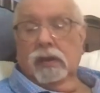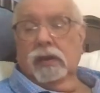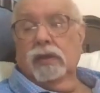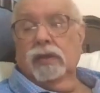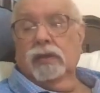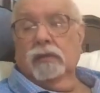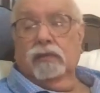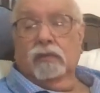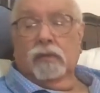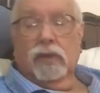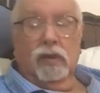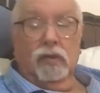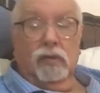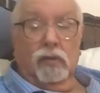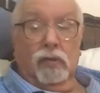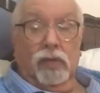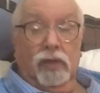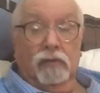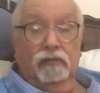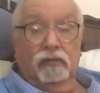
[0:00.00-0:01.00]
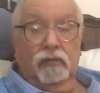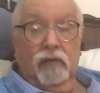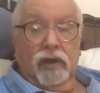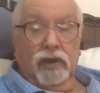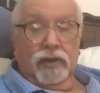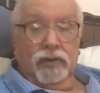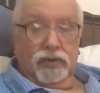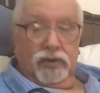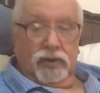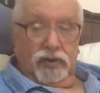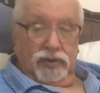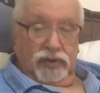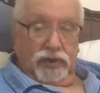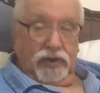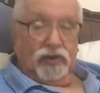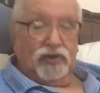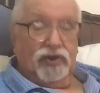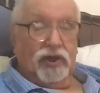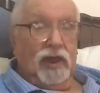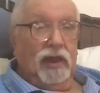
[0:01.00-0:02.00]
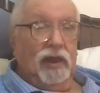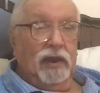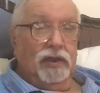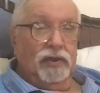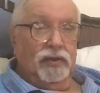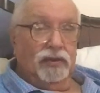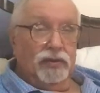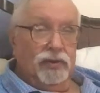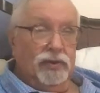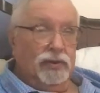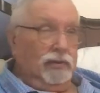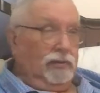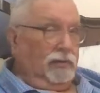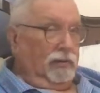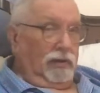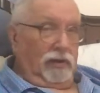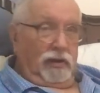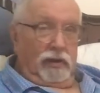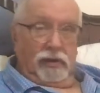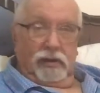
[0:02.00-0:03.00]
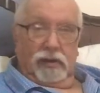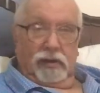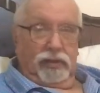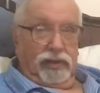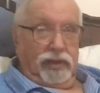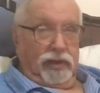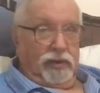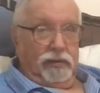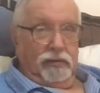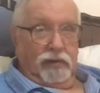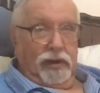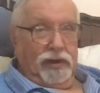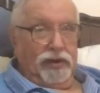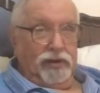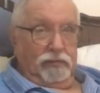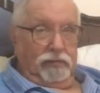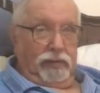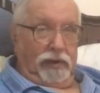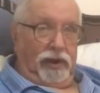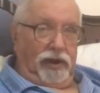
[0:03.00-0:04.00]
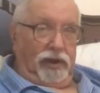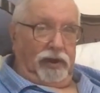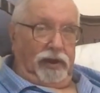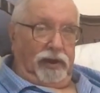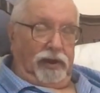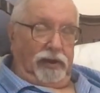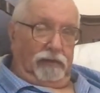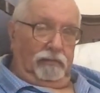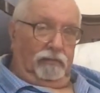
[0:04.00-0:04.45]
the French, the Italians, they're great at panicking.